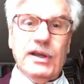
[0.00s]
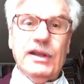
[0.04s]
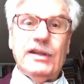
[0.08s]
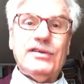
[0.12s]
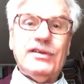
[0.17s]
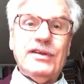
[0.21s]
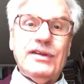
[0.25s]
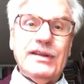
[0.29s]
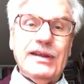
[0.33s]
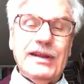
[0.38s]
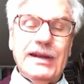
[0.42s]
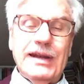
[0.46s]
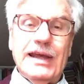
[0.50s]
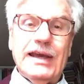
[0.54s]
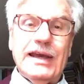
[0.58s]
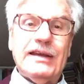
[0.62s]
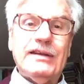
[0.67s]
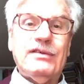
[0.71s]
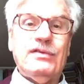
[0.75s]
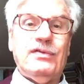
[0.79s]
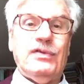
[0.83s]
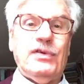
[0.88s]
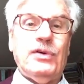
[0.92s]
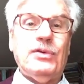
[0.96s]
it's in the
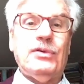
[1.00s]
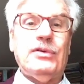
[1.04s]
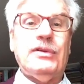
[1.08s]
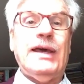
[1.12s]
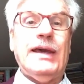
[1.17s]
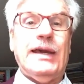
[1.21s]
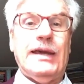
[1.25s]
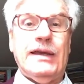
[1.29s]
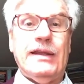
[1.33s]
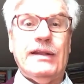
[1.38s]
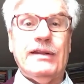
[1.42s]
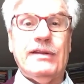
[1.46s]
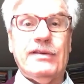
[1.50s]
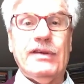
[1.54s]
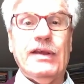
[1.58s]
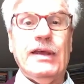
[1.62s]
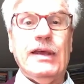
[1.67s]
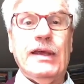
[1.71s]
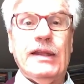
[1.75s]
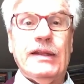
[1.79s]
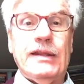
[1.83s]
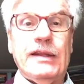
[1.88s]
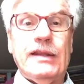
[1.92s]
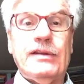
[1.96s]
next few decades
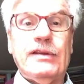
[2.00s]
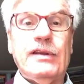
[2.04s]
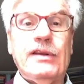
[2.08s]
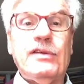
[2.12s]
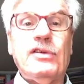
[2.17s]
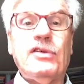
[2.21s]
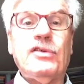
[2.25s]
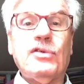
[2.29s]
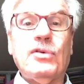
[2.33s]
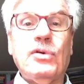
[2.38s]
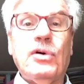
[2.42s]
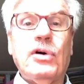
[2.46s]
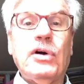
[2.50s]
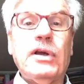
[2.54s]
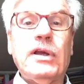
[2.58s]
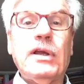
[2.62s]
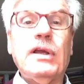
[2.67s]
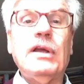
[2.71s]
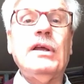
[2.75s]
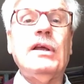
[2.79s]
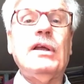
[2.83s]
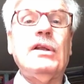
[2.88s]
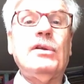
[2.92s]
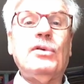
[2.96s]
that this is going
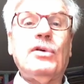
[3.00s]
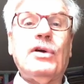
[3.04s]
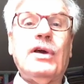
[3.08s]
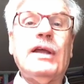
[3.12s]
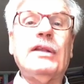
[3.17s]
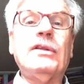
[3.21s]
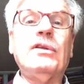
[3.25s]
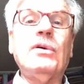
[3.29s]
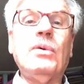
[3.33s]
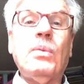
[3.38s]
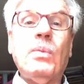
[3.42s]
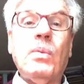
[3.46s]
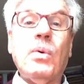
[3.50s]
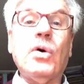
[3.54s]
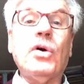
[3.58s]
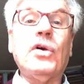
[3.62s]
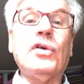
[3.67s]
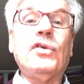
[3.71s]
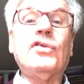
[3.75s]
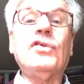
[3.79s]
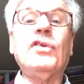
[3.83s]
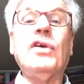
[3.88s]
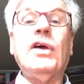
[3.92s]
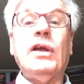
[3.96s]
to get
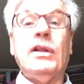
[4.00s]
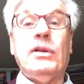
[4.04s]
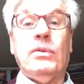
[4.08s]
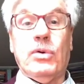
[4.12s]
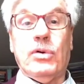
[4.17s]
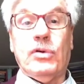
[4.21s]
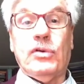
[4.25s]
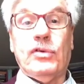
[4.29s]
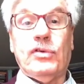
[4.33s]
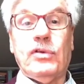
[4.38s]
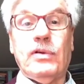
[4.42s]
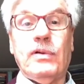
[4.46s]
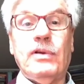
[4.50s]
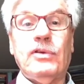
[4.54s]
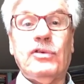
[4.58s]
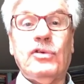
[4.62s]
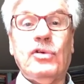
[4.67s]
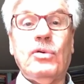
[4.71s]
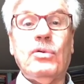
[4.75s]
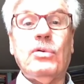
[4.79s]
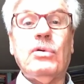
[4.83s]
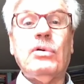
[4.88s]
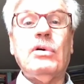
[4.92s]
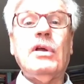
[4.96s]
worse and worse.
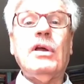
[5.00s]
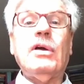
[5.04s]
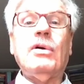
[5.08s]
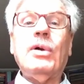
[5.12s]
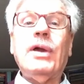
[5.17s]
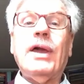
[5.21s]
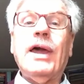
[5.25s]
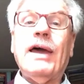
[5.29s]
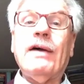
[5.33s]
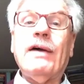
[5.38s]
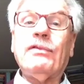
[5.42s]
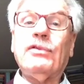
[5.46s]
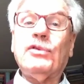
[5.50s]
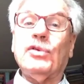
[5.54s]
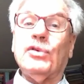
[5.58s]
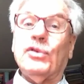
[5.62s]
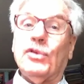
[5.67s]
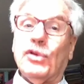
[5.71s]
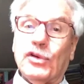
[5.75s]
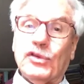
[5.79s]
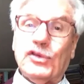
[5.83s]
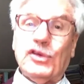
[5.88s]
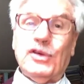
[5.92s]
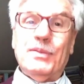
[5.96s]
So we have to
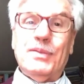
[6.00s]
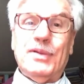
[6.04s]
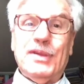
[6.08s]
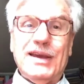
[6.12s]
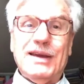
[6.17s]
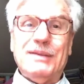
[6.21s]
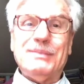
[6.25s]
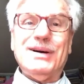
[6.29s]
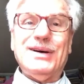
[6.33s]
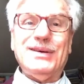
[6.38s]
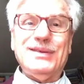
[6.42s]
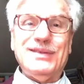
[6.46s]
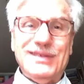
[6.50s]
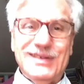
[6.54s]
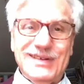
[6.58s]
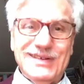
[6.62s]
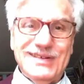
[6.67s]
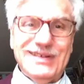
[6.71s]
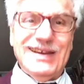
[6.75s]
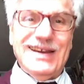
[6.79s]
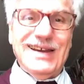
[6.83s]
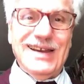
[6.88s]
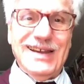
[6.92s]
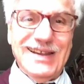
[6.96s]
do something about it.
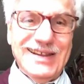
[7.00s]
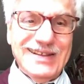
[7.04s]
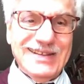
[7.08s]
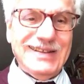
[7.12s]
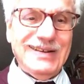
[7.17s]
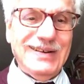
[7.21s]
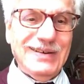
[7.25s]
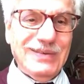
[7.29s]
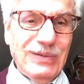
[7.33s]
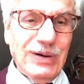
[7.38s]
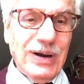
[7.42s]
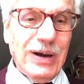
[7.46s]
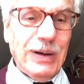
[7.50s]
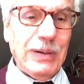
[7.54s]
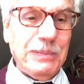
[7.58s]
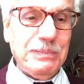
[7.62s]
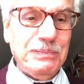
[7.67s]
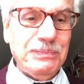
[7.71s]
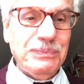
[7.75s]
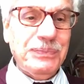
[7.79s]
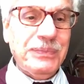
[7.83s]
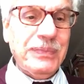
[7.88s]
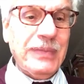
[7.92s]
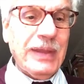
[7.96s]
Yeah? Well,
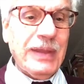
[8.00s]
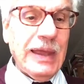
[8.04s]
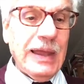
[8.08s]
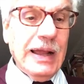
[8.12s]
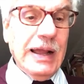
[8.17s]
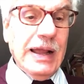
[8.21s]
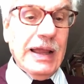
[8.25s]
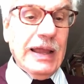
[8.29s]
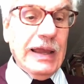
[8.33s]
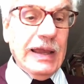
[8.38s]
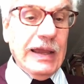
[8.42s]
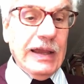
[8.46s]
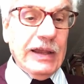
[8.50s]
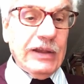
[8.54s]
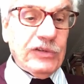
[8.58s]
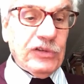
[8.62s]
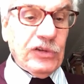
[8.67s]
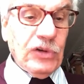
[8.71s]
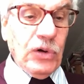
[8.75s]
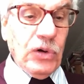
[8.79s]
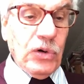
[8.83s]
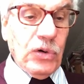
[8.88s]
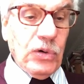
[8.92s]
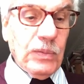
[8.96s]

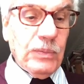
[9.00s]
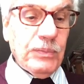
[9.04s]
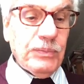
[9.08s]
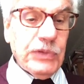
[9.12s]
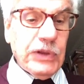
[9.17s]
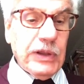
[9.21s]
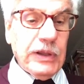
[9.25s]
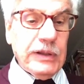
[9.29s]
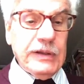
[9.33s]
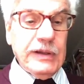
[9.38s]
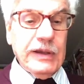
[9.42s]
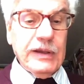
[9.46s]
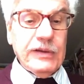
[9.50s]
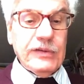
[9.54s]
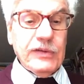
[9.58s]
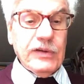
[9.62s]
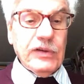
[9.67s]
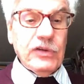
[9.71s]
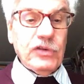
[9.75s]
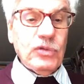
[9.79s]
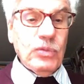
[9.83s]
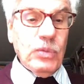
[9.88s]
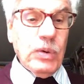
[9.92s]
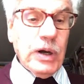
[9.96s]
so this
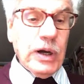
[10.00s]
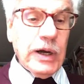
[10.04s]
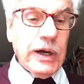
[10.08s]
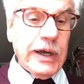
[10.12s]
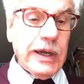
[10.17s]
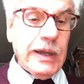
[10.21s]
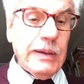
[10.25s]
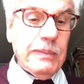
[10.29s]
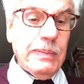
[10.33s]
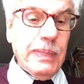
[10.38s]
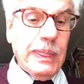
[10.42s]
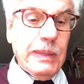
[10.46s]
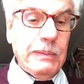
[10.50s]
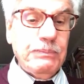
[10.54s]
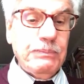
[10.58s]
is why